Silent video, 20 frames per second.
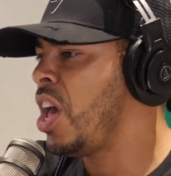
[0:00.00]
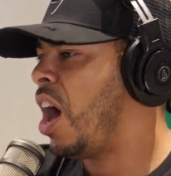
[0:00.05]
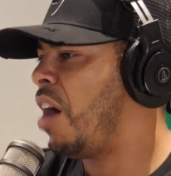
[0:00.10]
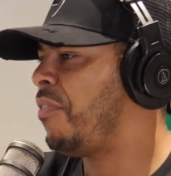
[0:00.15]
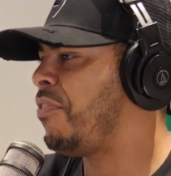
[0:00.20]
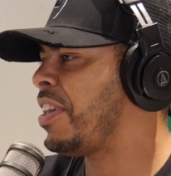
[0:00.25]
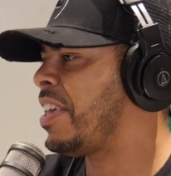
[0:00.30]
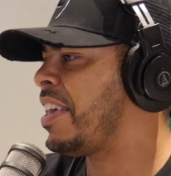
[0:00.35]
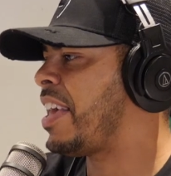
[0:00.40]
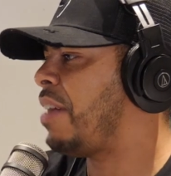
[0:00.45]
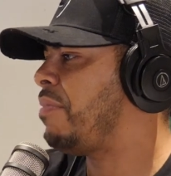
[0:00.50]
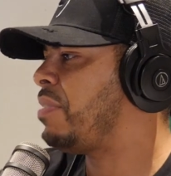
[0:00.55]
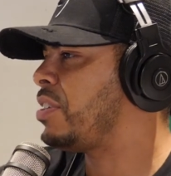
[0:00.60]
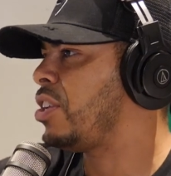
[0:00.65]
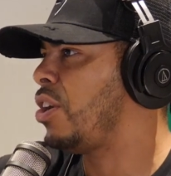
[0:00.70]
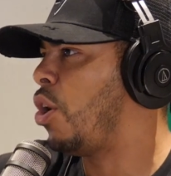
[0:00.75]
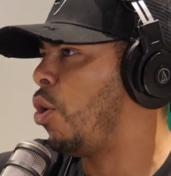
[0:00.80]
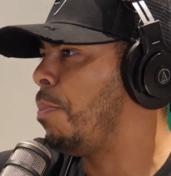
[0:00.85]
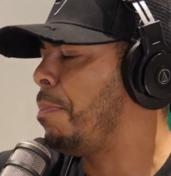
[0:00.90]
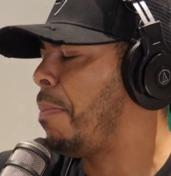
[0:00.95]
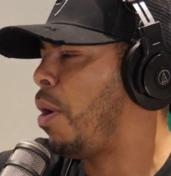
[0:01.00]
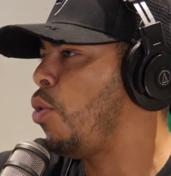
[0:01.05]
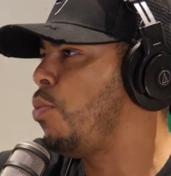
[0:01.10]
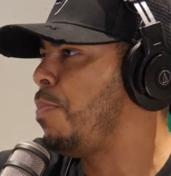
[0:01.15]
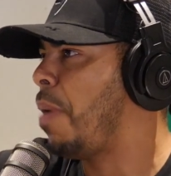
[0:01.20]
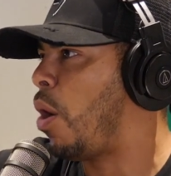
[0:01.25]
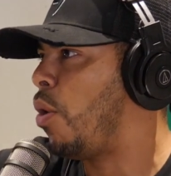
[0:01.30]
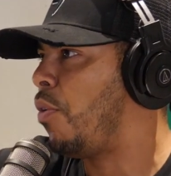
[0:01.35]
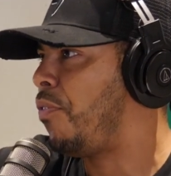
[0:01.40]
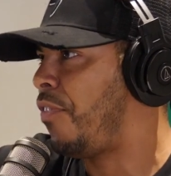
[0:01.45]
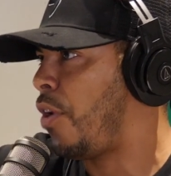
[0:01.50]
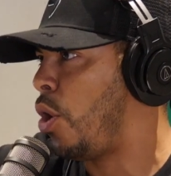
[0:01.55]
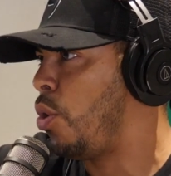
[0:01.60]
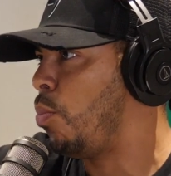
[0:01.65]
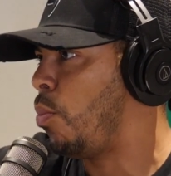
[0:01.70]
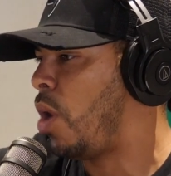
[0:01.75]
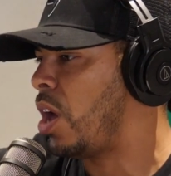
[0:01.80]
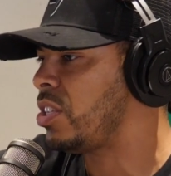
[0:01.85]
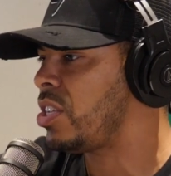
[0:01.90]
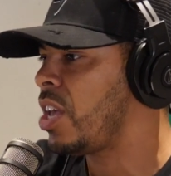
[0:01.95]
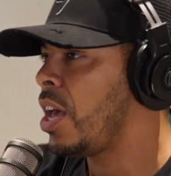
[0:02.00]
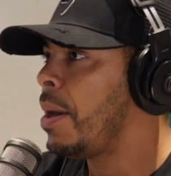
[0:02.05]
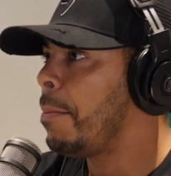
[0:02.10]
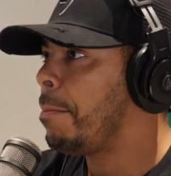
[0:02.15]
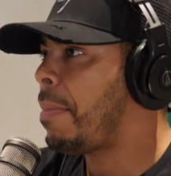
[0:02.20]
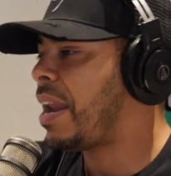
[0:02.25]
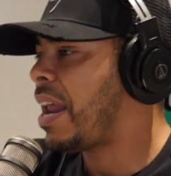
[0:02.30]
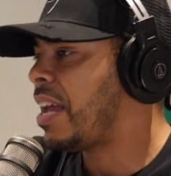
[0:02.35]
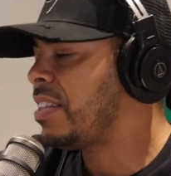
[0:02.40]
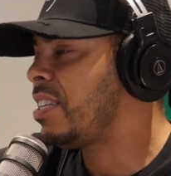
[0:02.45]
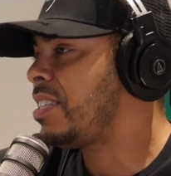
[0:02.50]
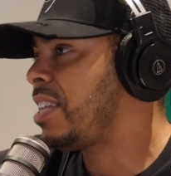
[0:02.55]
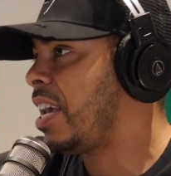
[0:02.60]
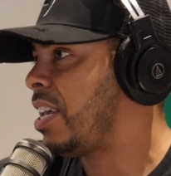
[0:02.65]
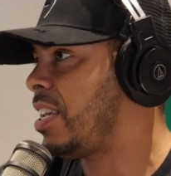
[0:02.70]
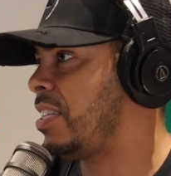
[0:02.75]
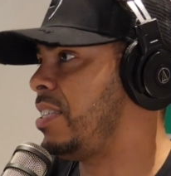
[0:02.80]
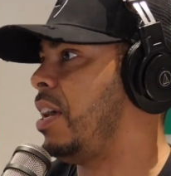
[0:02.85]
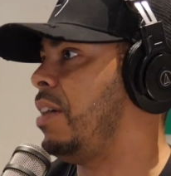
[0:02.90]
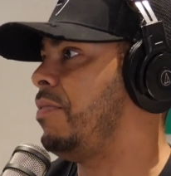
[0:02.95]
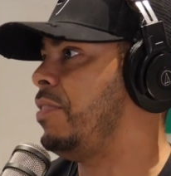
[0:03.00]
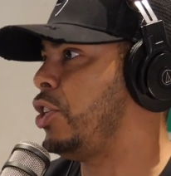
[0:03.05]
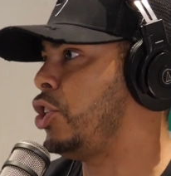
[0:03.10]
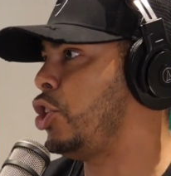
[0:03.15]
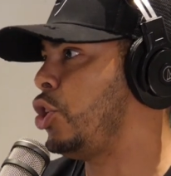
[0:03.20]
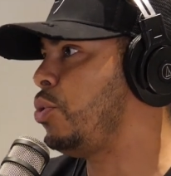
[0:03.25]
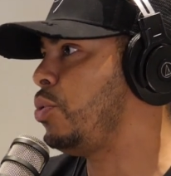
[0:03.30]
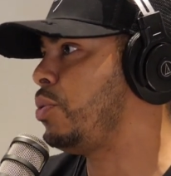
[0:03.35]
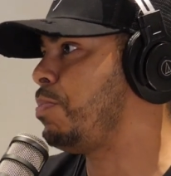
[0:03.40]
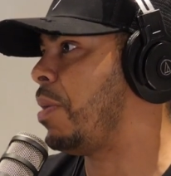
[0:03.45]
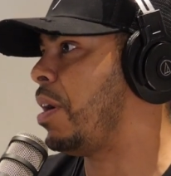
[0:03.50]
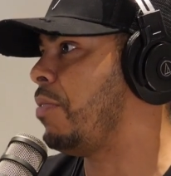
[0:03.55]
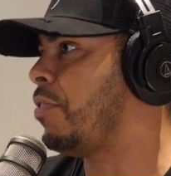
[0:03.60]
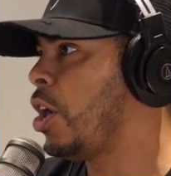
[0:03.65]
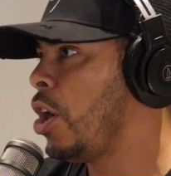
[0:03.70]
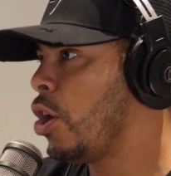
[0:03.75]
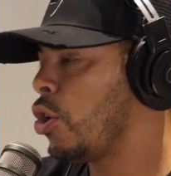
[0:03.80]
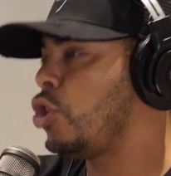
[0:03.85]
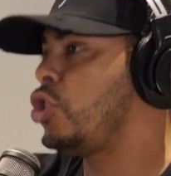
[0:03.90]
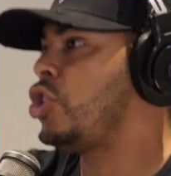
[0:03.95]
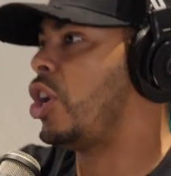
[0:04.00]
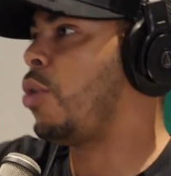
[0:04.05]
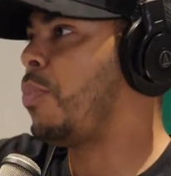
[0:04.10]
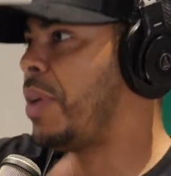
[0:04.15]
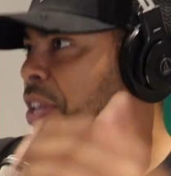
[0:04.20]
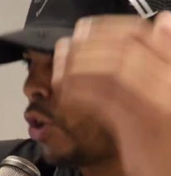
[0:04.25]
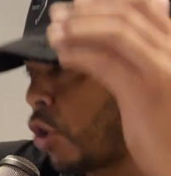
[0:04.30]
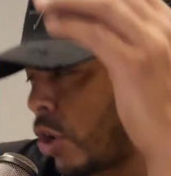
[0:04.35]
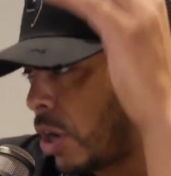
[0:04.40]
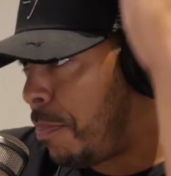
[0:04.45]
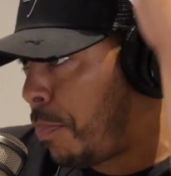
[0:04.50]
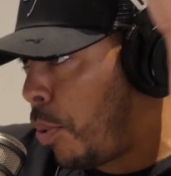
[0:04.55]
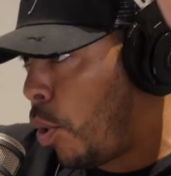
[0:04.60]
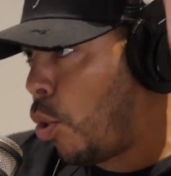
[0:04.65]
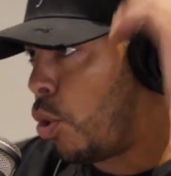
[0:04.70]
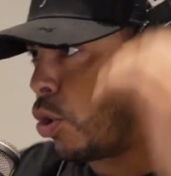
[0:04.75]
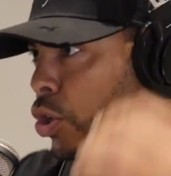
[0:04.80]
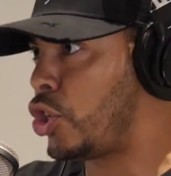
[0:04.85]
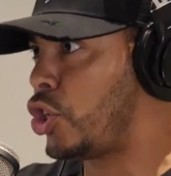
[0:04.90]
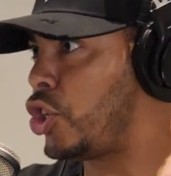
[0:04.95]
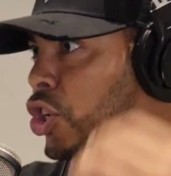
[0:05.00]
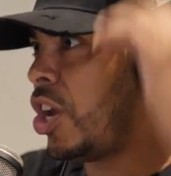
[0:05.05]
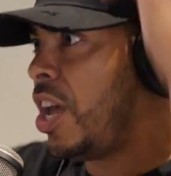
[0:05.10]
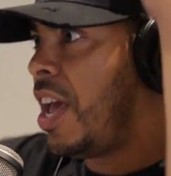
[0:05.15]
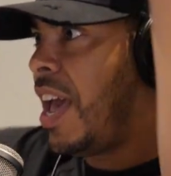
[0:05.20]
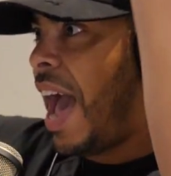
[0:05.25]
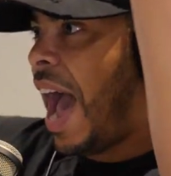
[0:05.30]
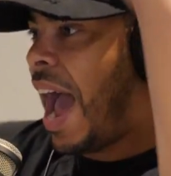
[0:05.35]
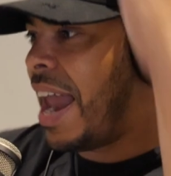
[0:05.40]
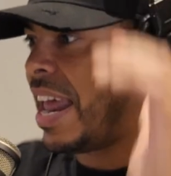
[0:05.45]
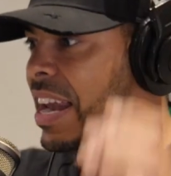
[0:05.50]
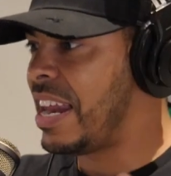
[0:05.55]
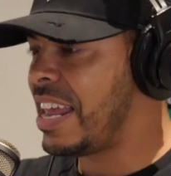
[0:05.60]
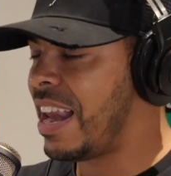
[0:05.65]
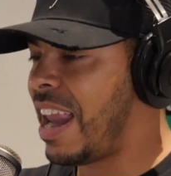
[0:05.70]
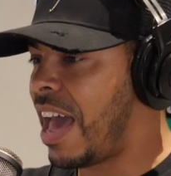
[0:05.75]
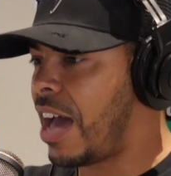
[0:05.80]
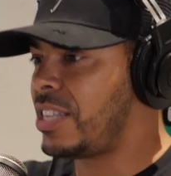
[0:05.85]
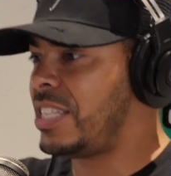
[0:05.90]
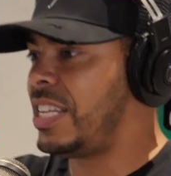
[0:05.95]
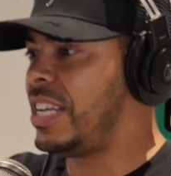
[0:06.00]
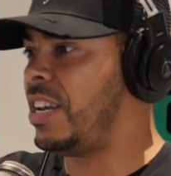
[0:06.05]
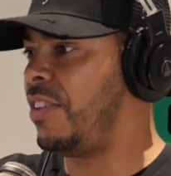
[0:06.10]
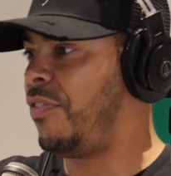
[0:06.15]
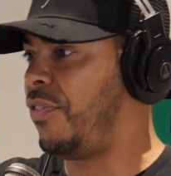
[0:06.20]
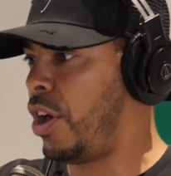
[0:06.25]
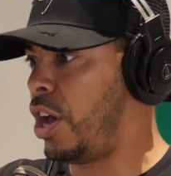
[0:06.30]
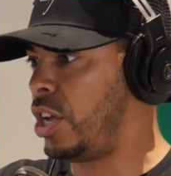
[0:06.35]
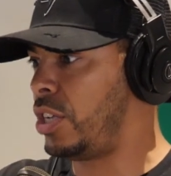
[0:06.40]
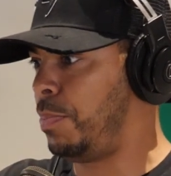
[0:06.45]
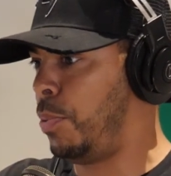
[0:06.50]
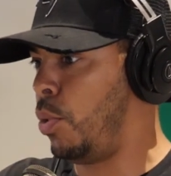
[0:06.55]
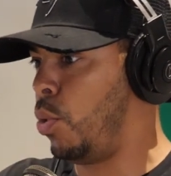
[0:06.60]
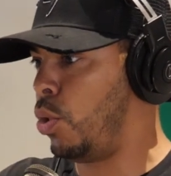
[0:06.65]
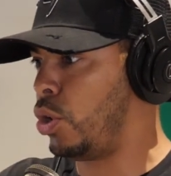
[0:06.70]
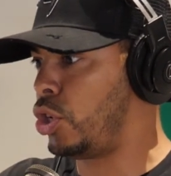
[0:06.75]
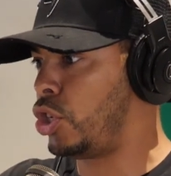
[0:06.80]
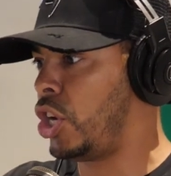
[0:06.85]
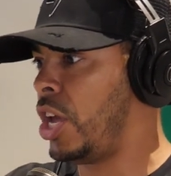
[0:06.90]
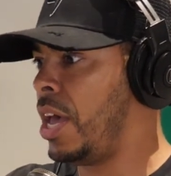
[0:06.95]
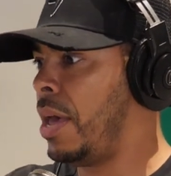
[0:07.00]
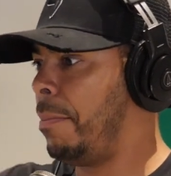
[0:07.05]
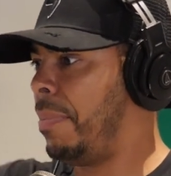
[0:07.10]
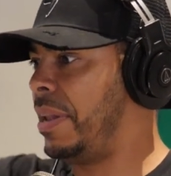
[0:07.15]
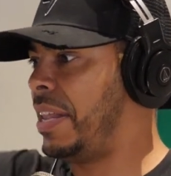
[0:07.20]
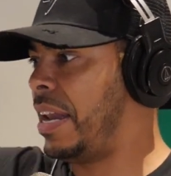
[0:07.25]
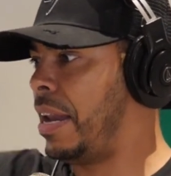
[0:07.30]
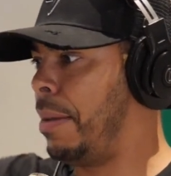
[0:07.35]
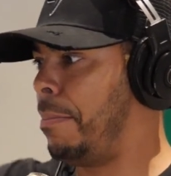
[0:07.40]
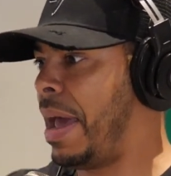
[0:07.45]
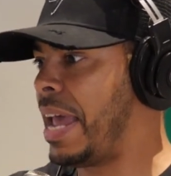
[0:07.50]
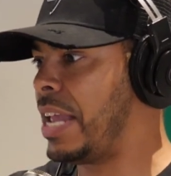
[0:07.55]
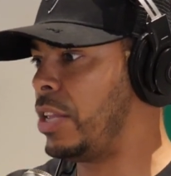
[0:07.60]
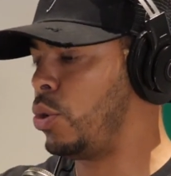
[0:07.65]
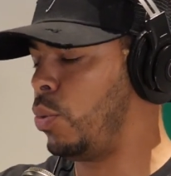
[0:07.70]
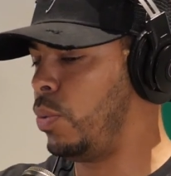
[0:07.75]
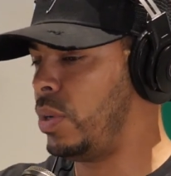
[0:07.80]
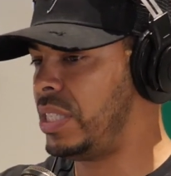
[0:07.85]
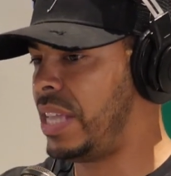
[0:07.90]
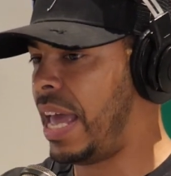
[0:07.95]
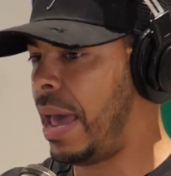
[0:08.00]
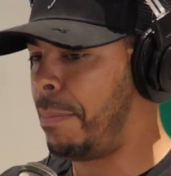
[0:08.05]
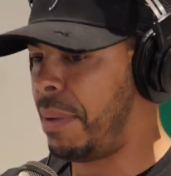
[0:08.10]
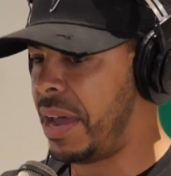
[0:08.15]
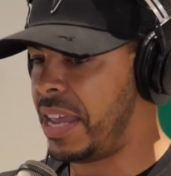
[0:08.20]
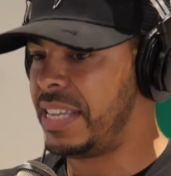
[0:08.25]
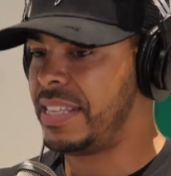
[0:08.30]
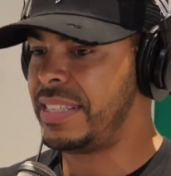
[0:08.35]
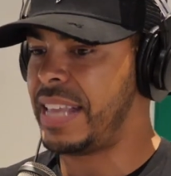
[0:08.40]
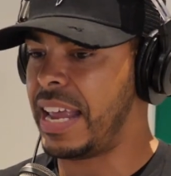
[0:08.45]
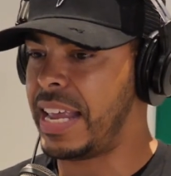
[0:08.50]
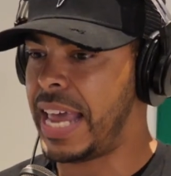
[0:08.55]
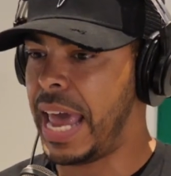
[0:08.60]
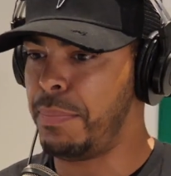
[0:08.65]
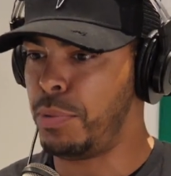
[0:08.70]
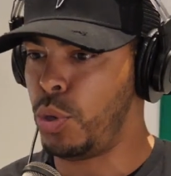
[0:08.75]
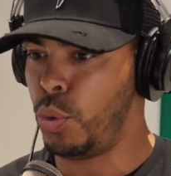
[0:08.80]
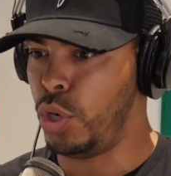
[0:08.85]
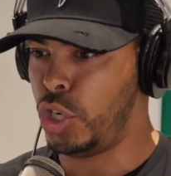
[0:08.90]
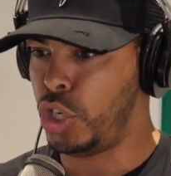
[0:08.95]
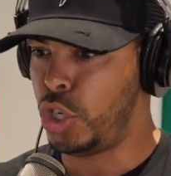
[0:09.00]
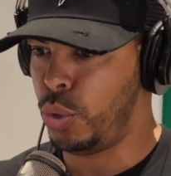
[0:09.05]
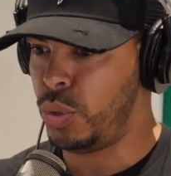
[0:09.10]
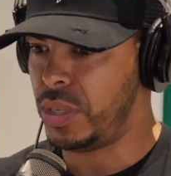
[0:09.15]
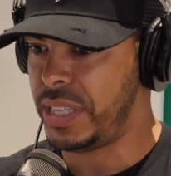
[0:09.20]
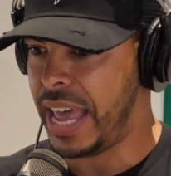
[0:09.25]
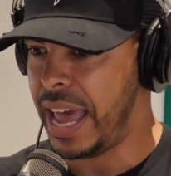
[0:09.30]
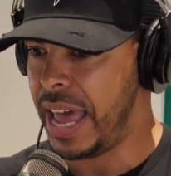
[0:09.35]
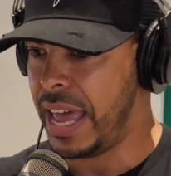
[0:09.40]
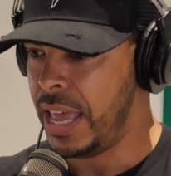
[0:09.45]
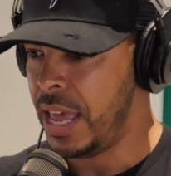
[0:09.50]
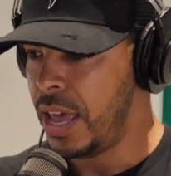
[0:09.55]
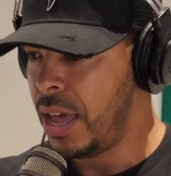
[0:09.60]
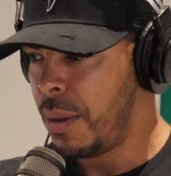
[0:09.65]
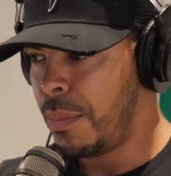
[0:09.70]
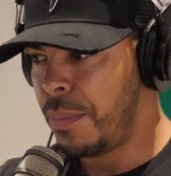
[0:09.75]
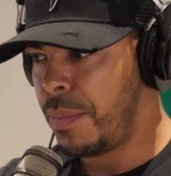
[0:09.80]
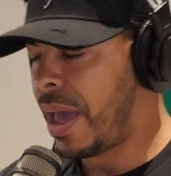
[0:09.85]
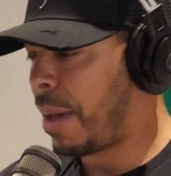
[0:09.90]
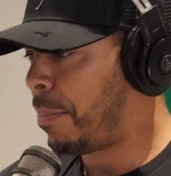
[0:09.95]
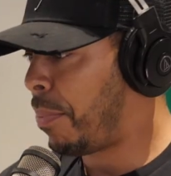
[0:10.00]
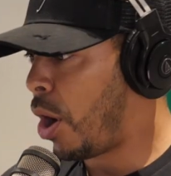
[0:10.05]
I think he gave us an old mobile phone once. Man had to take a set of his shoes, bro. Because you know when you got the porch, and then he let us in the first porch, but then the main door was there, but they kept all the shoes there.